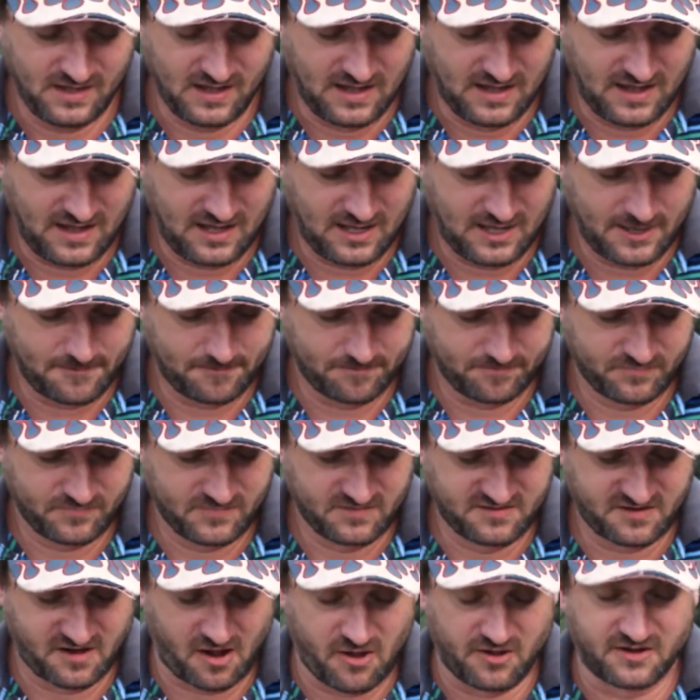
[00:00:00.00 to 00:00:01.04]
um,
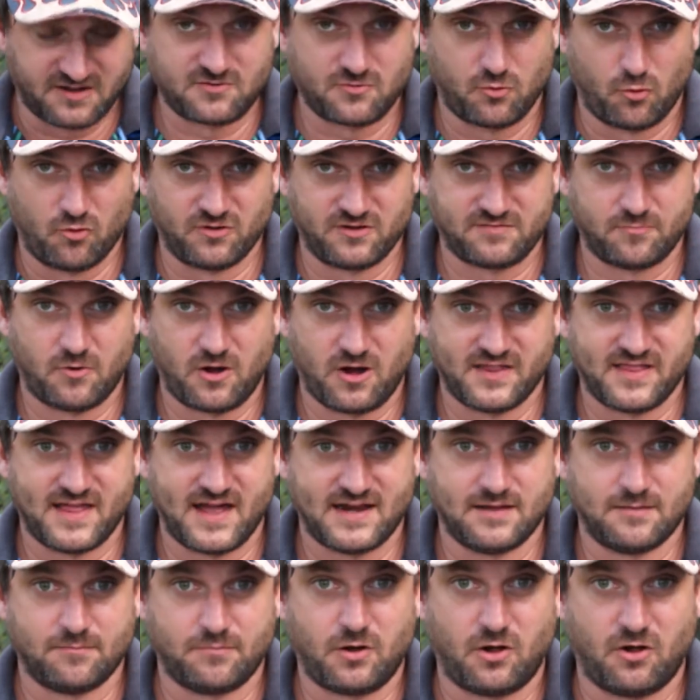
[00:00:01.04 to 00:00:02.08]
so it's caused by
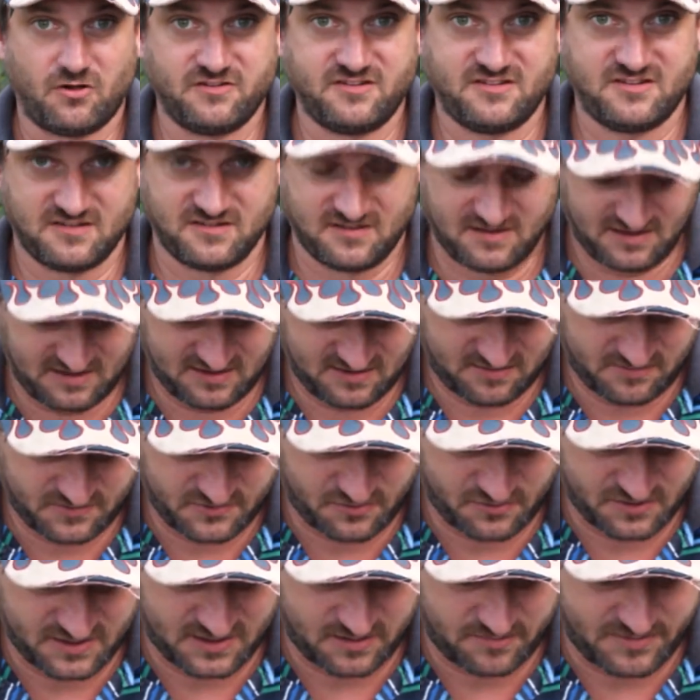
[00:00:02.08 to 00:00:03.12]
that impulse I've
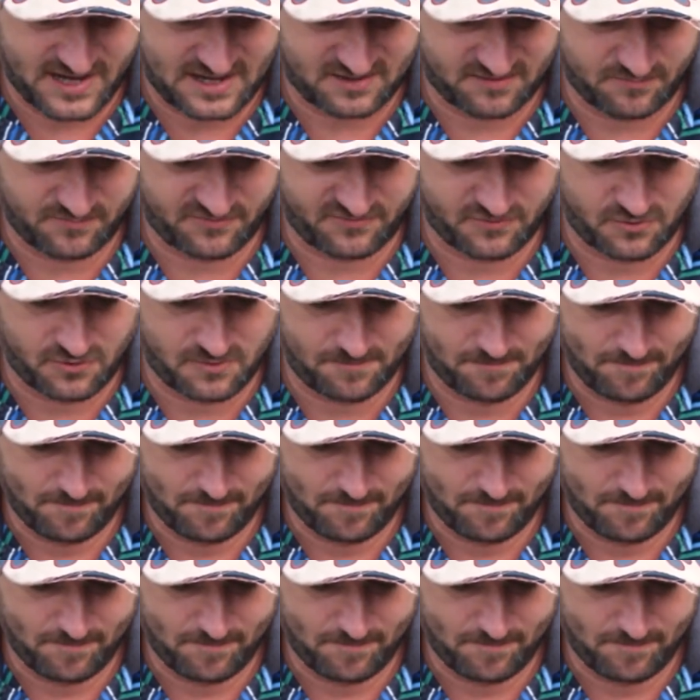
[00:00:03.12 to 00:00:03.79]
been talking about before.